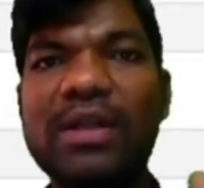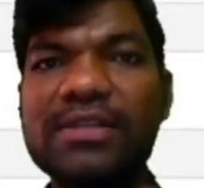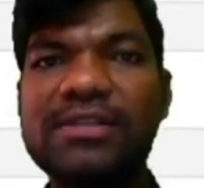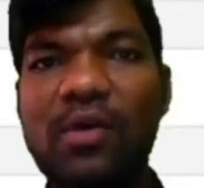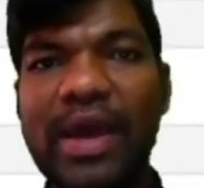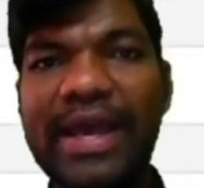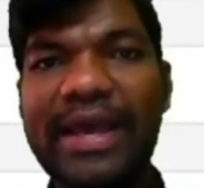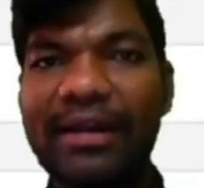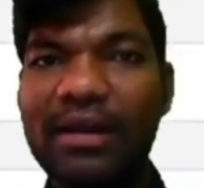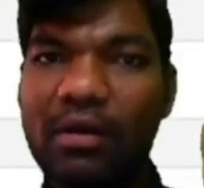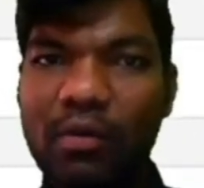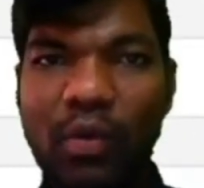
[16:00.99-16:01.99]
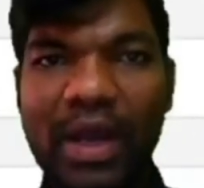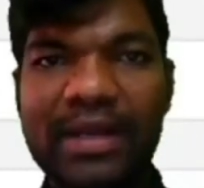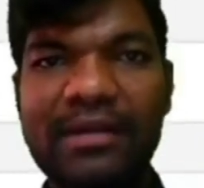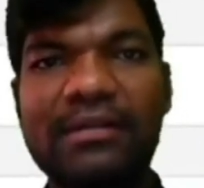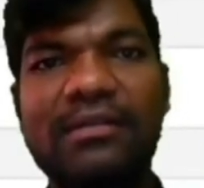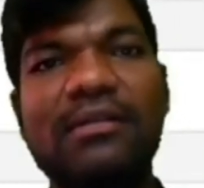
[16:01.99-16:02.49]
square,
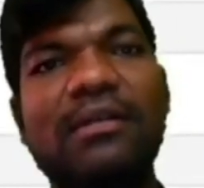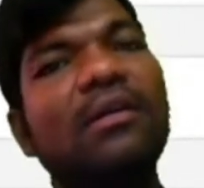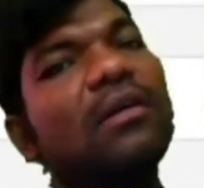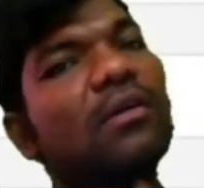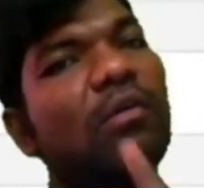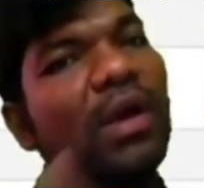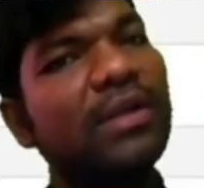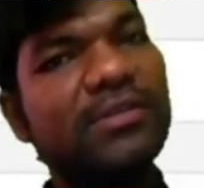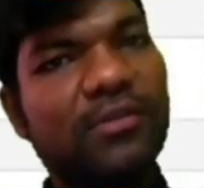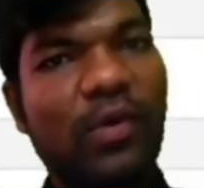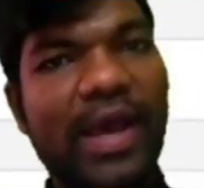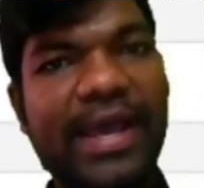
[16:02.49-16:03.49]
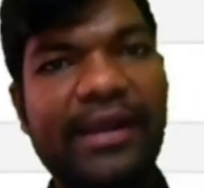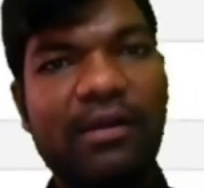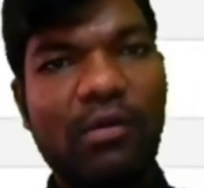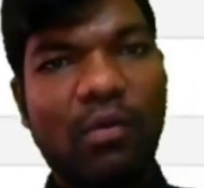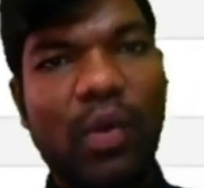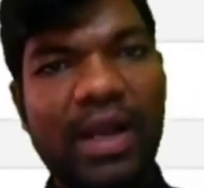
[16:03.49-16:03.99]
1. 1 square,
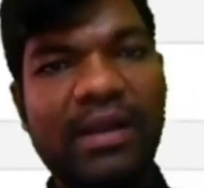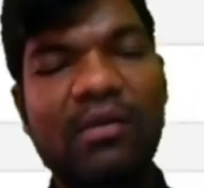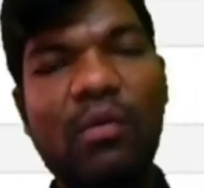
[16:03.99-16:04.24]
1.